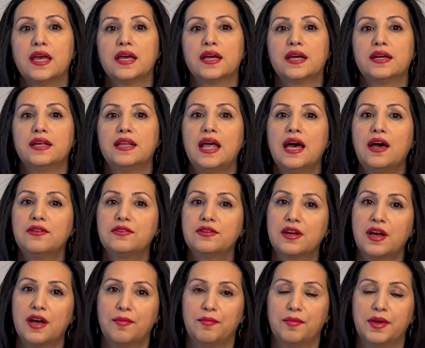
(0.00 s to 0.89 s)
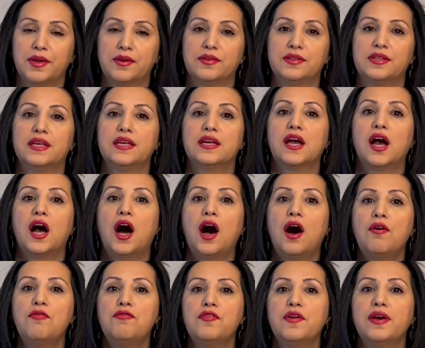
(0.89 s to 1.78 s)
Cloud computing
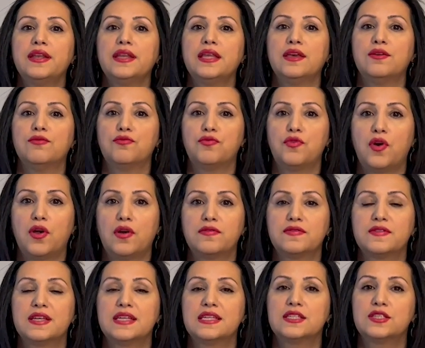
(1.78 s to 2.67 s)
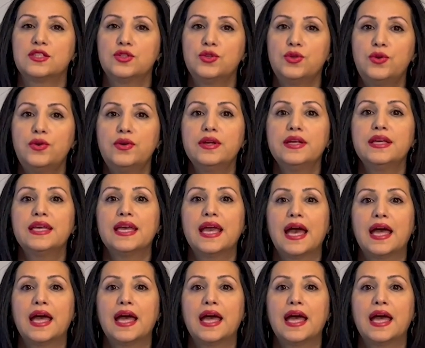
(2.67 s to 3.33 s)
often involves storing